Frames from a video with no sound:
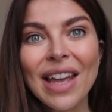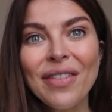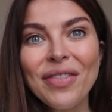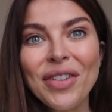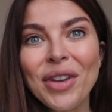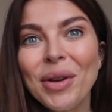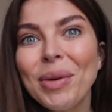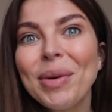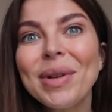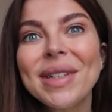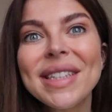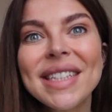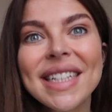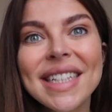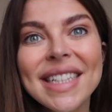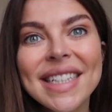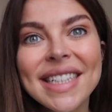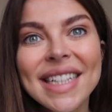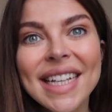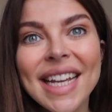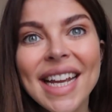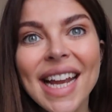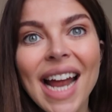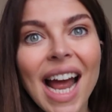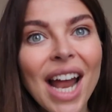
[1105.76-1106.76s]
If you want to
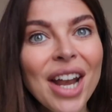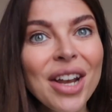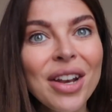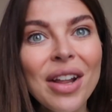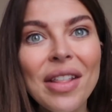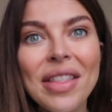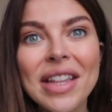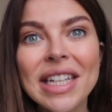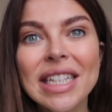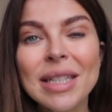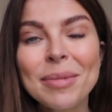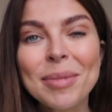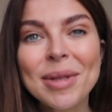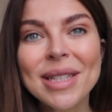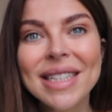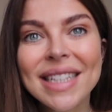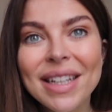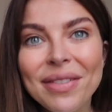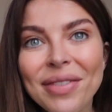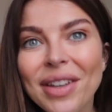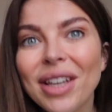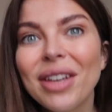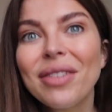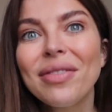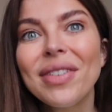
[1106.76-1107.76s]
see another
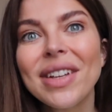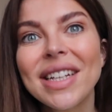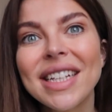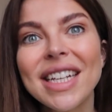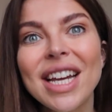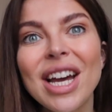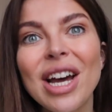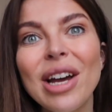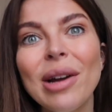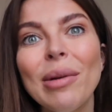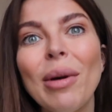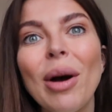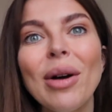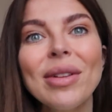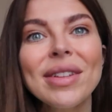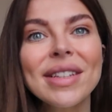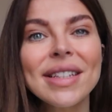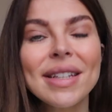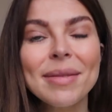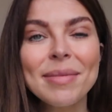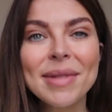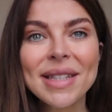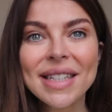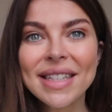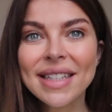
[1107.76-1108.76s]
specific video on
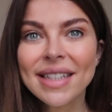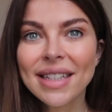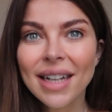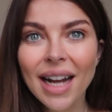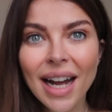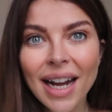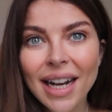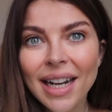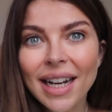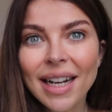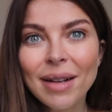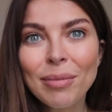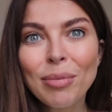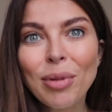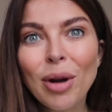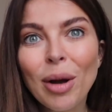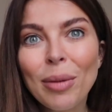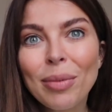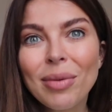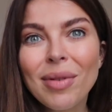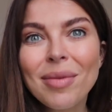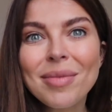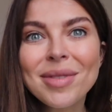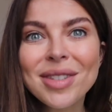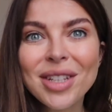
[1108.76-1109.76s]
some styling
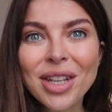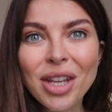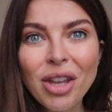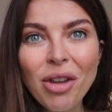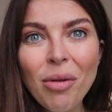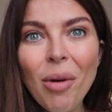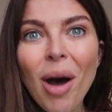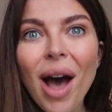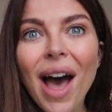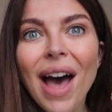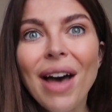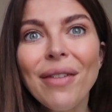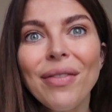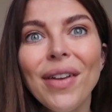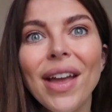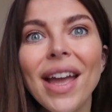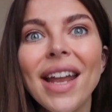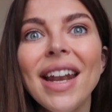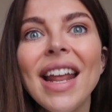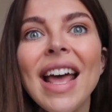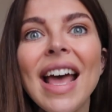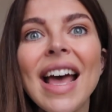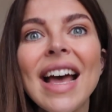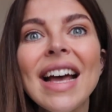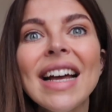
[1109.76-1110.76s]
problems that you are
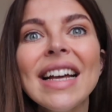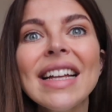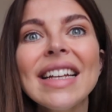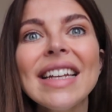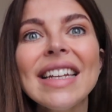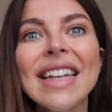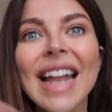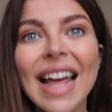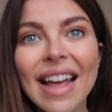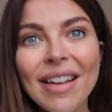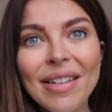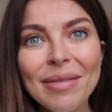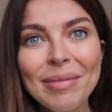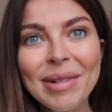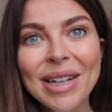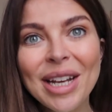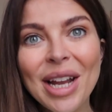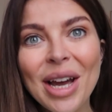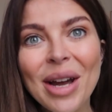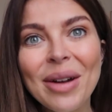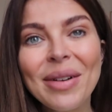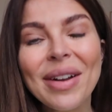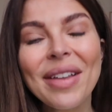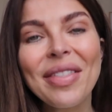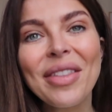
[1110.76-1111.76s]
having, let me
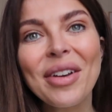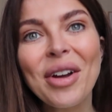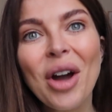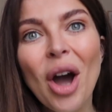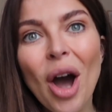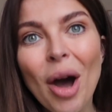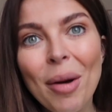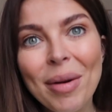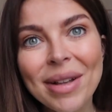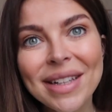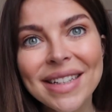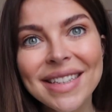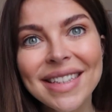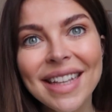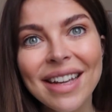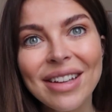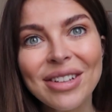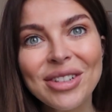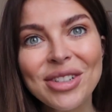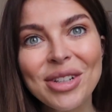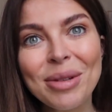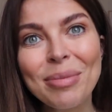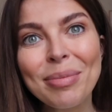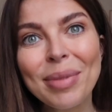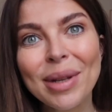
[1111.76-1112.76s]
know in the comment
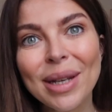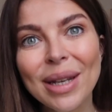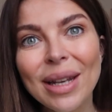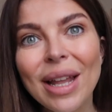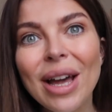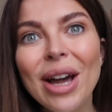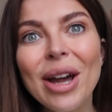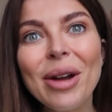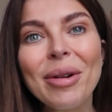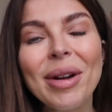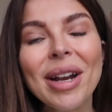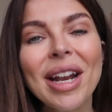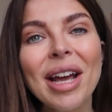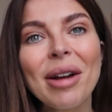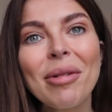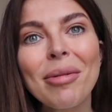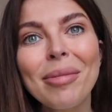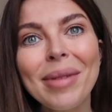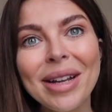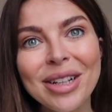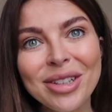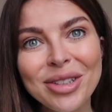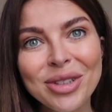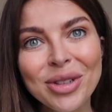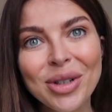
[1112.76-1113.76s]
section below and I will
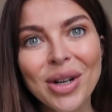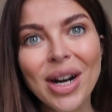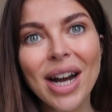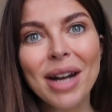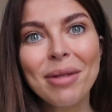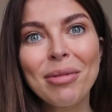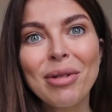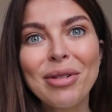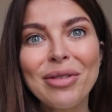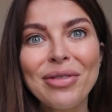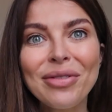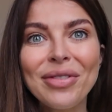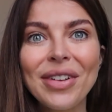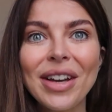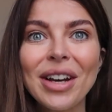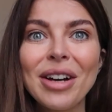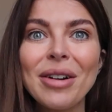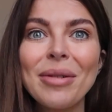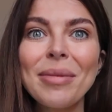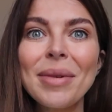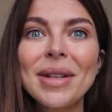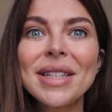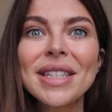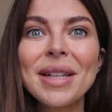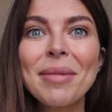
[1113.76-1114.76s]
make sure I will
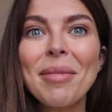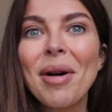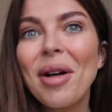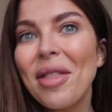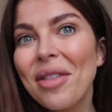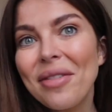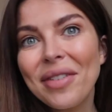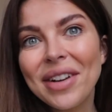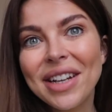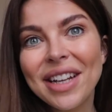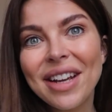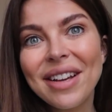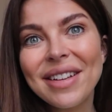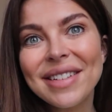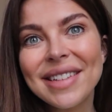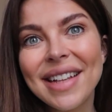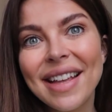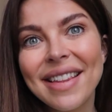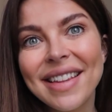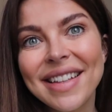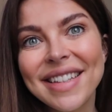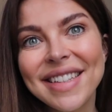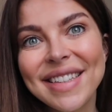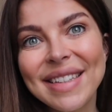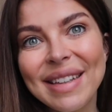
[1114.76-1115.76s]
film some other videos
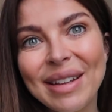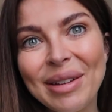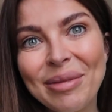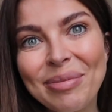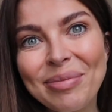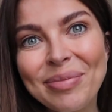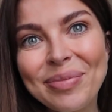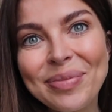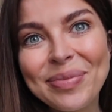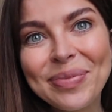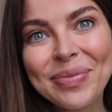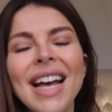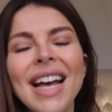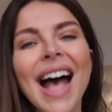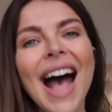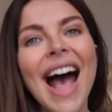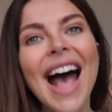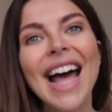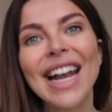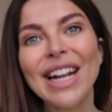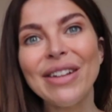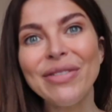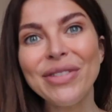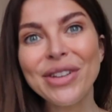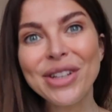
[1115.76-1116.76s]
like this soon.
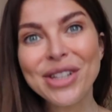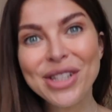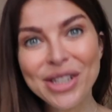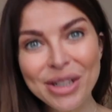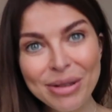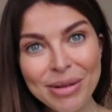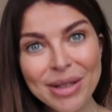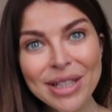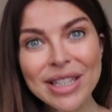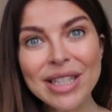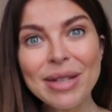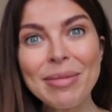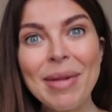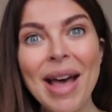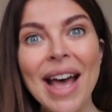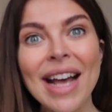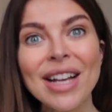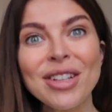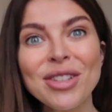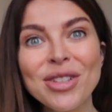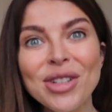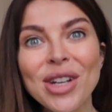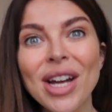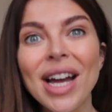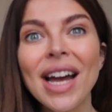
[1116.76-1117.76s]
And if you do want some
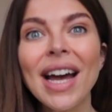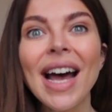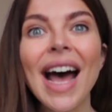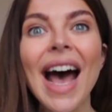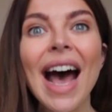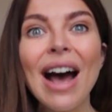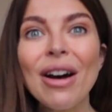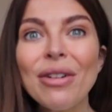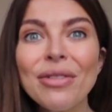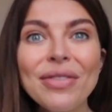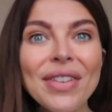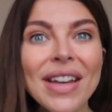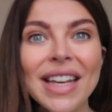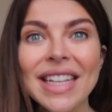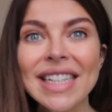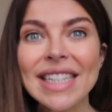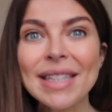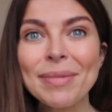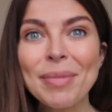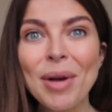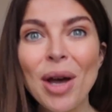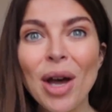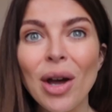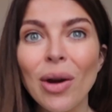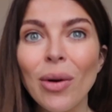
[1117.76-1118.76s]
extra outfit
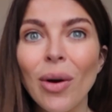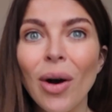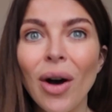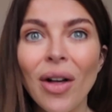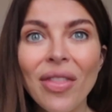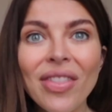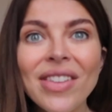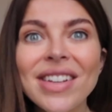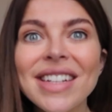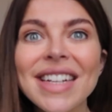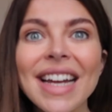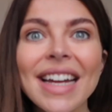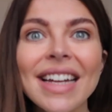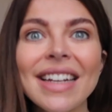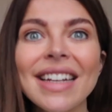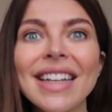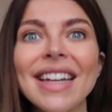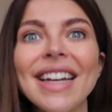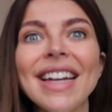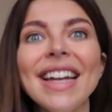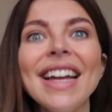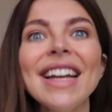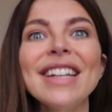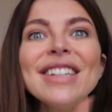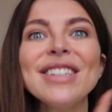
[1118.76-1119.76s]
inspo on the
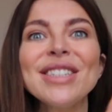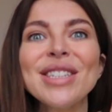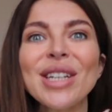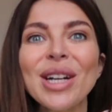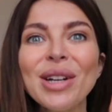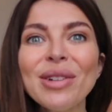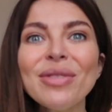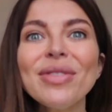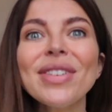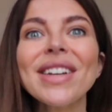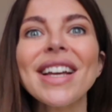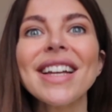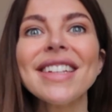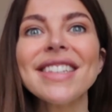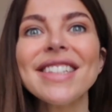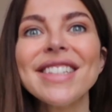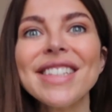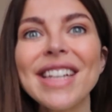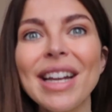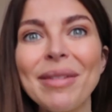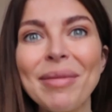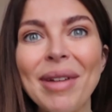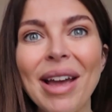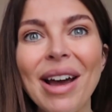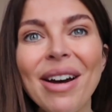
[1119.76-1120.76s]
daily, don't forget to
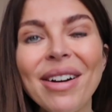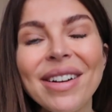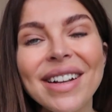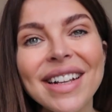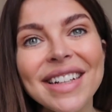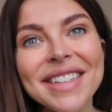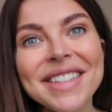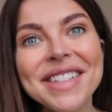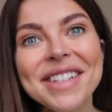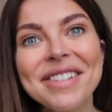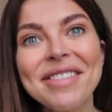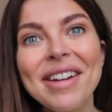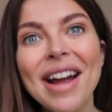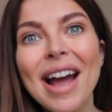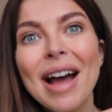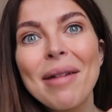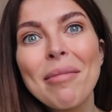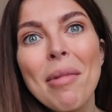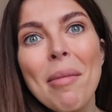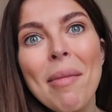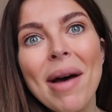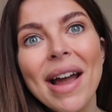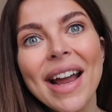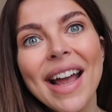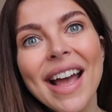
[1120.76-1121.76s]
check me out on
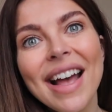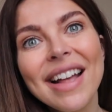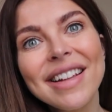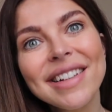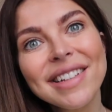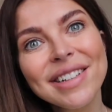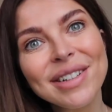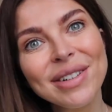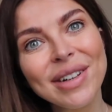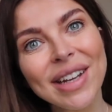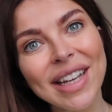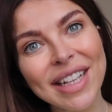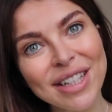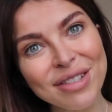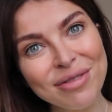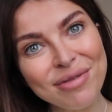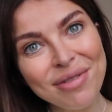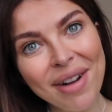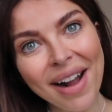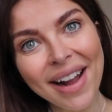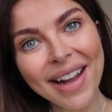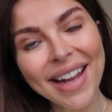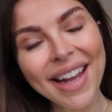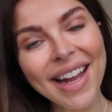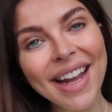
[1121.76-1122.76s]
Instagram. My handle is
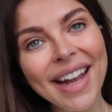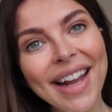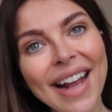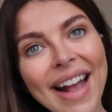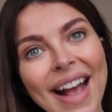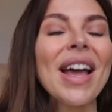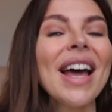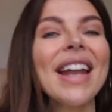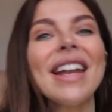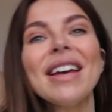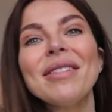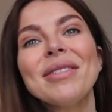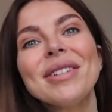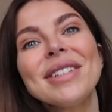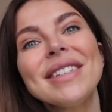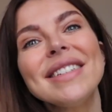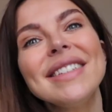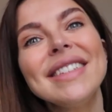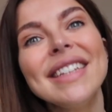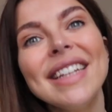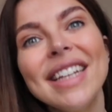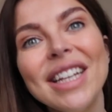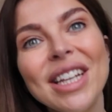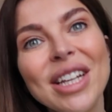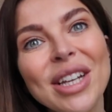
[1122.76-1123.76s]
right here, and I will
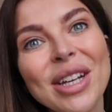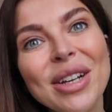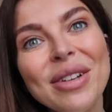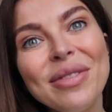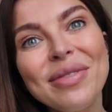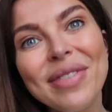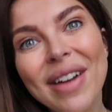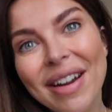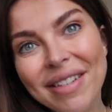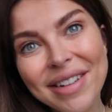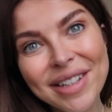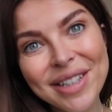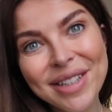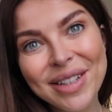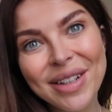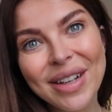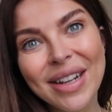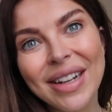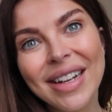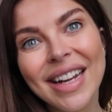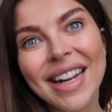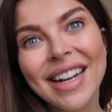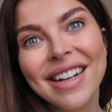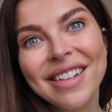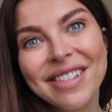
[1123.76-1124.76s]
see you very
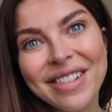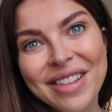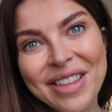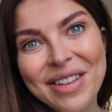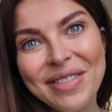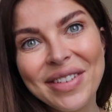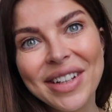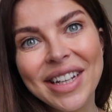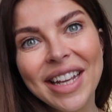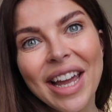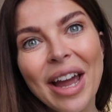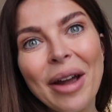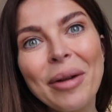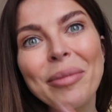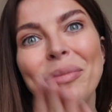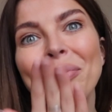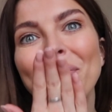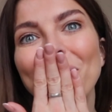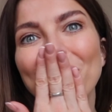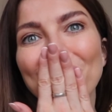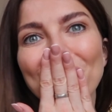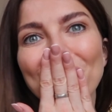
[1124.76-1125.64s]
soon in another video.